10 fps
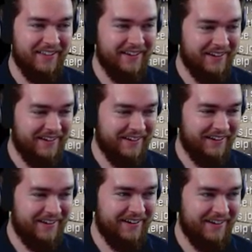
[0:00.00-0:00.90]

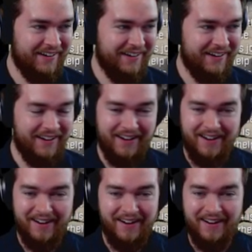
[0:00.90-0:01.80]

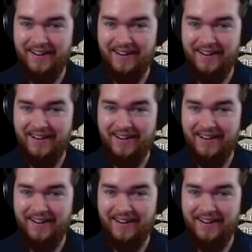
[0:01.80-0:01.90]
(no one is talking)